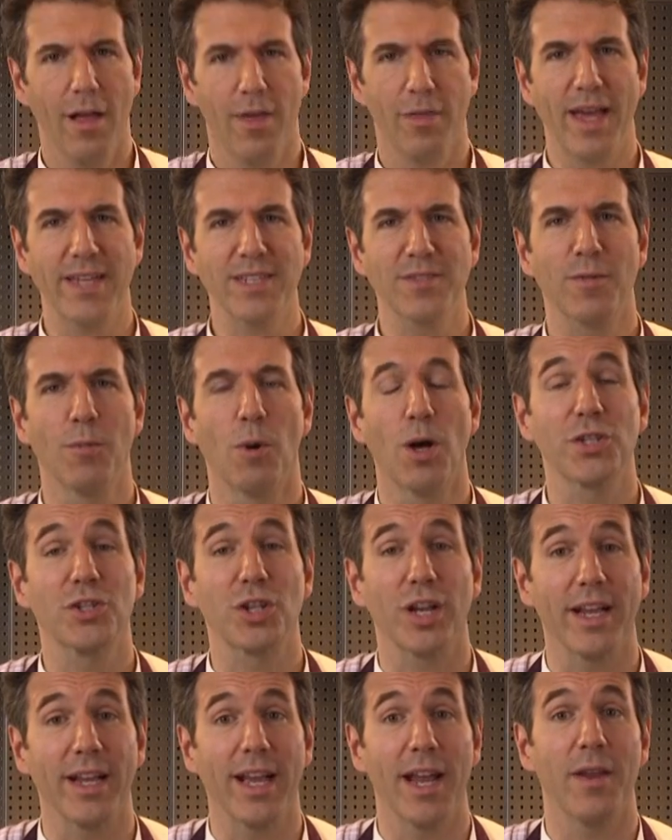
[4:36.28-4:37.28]
Thanks for
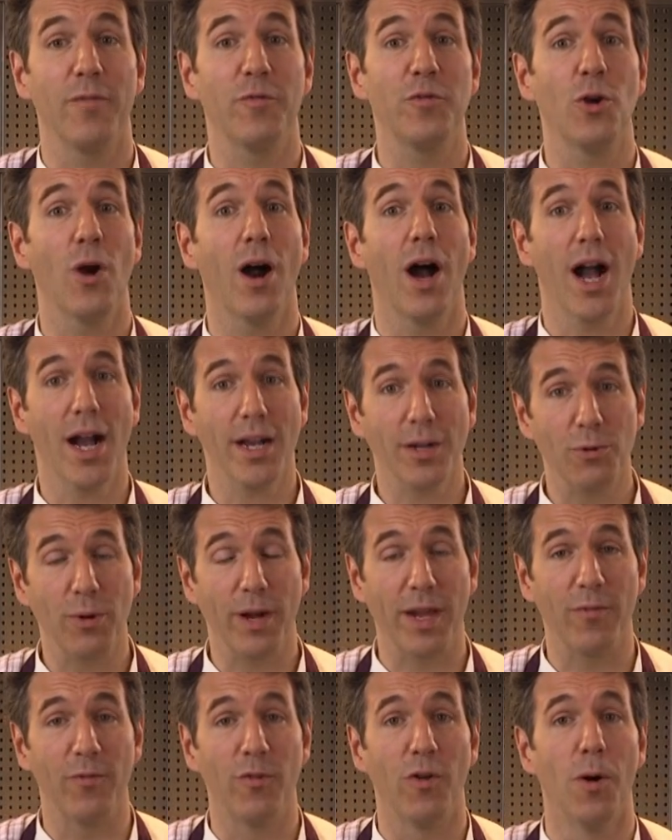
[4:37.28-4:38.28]
watching, and if you're
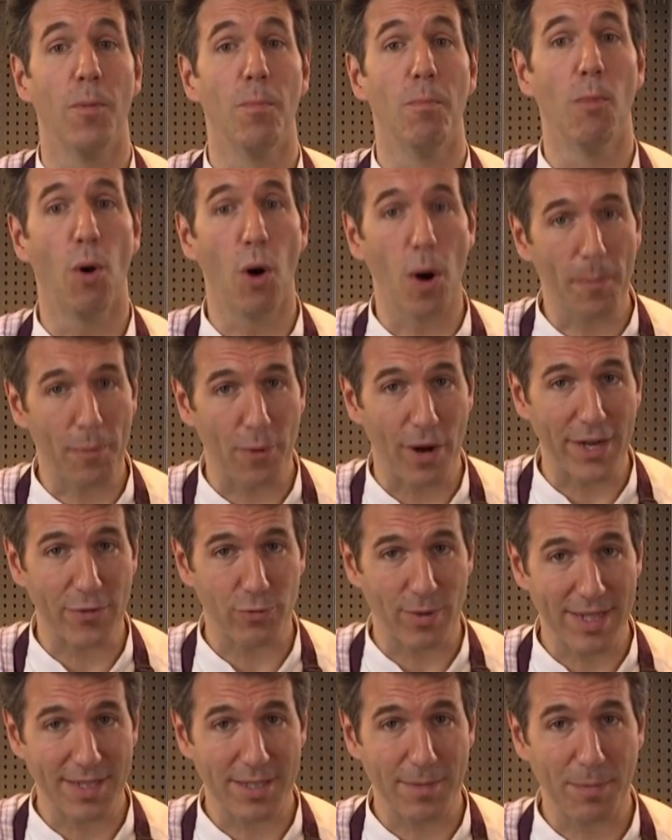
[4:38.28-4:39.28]
hungry for more
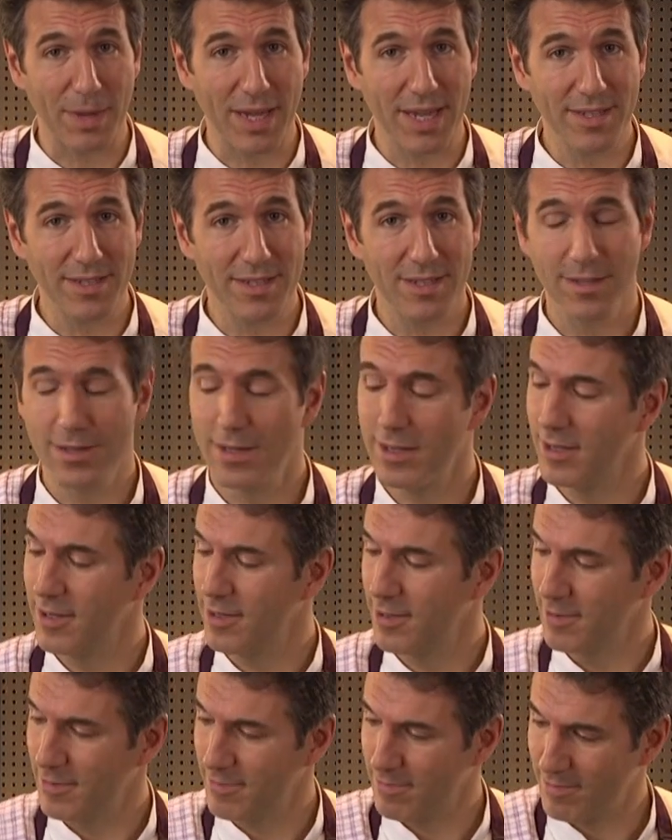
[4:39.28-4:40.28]
bread recipes,
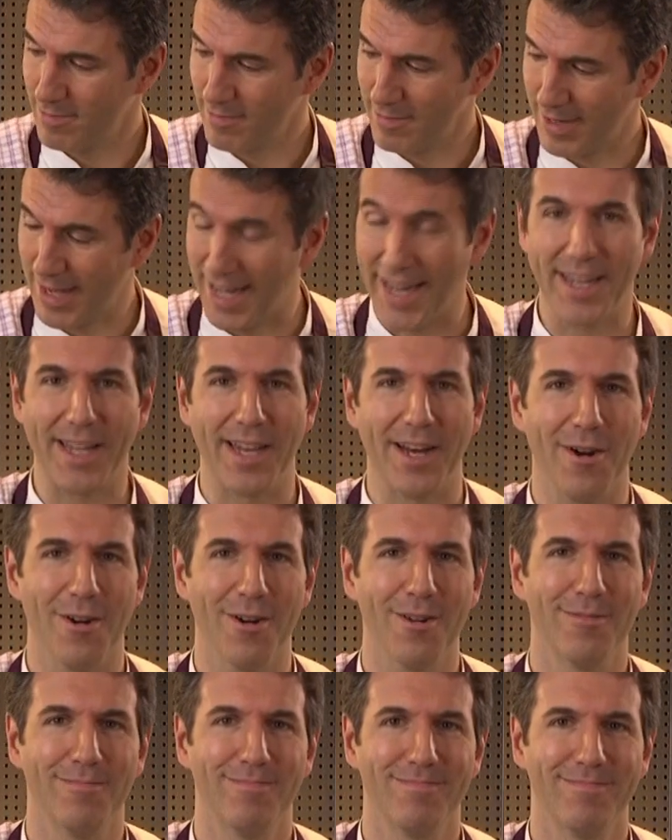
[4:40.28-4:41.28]
click here.